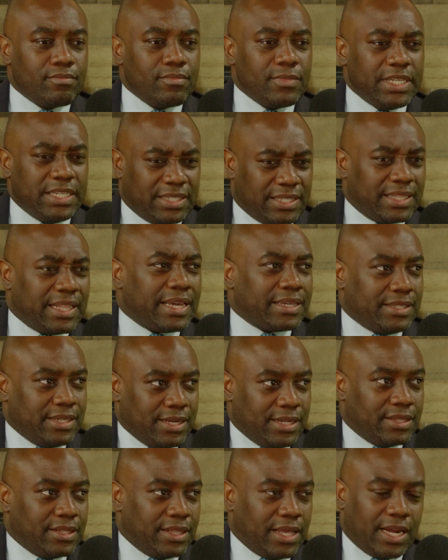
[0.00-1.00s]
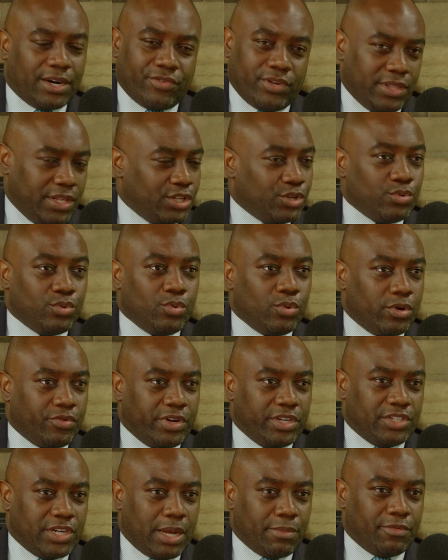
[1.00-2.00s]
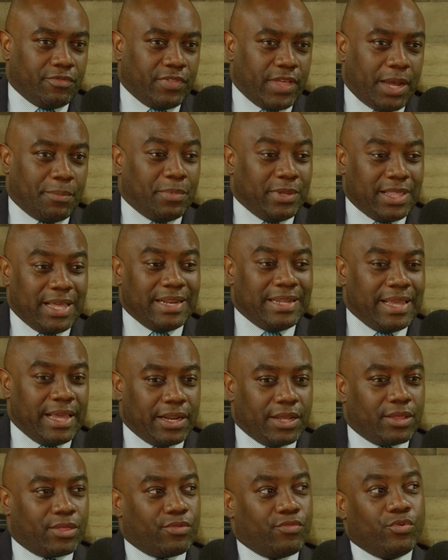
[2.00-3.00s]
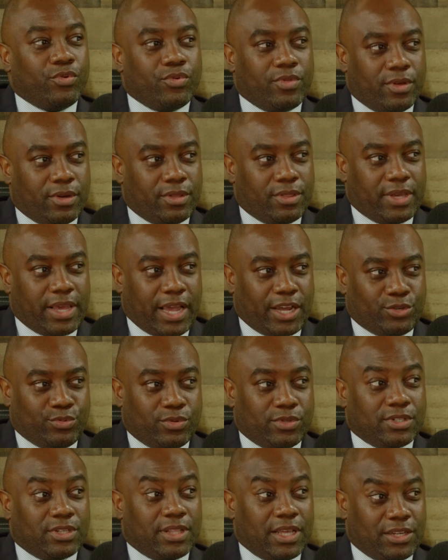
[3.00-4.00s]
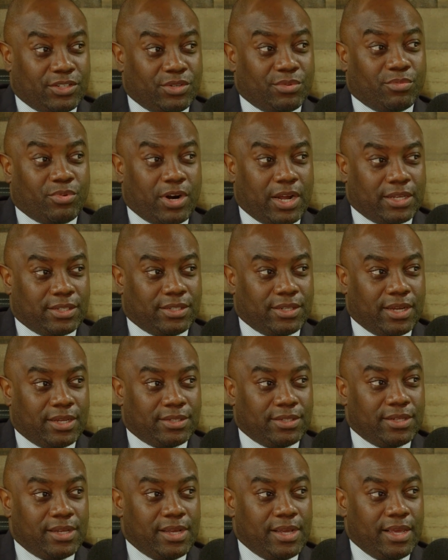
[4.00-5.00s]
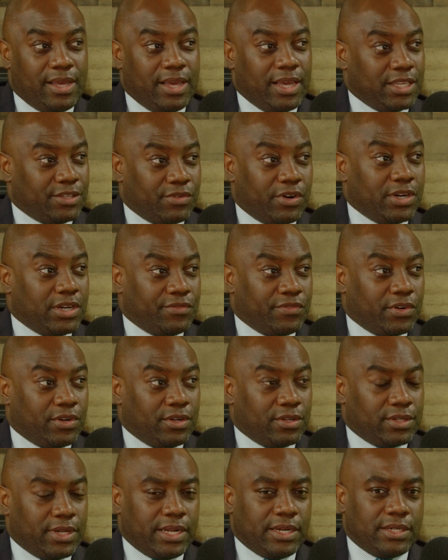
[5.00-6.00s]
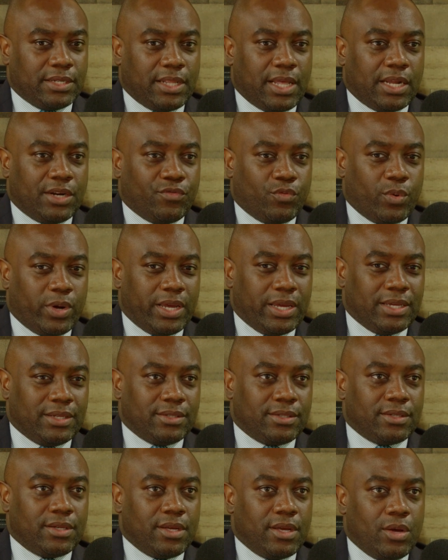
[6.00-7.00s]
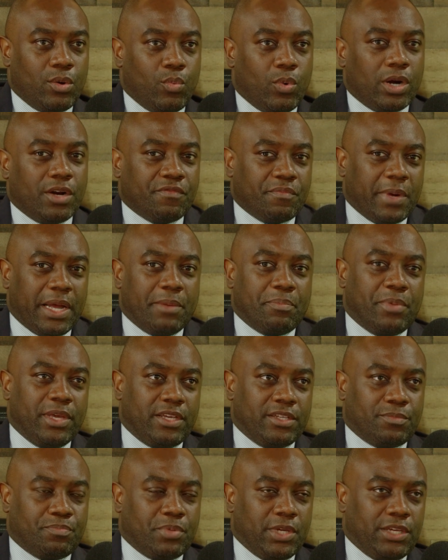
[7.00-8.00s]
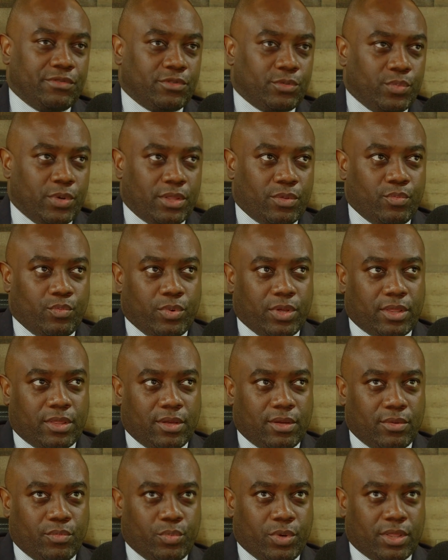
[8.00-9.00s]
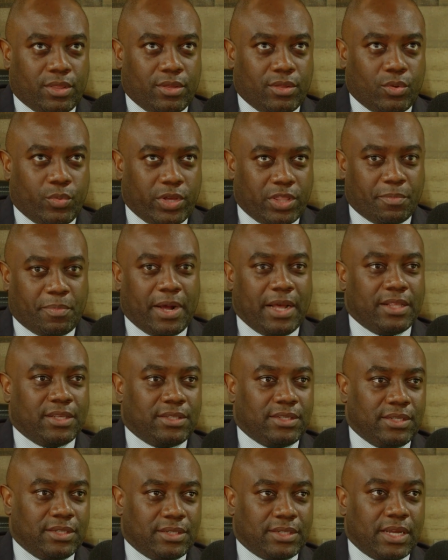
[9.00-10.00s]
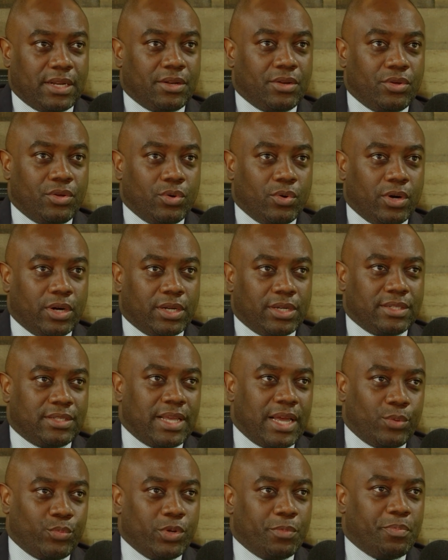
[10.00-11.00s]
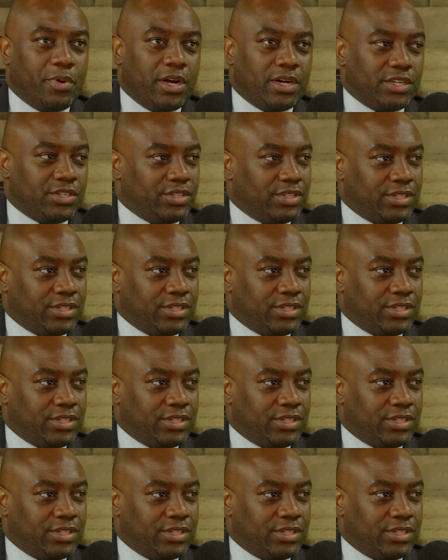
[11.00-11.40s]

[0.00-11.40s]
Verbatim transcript: selected in the lottery. They do do a great job of that, but then getting through the the actual selection process is very difficult. And in a lot of ways, one of my biggest beefs with with with the way the policy is set in New York is that we punish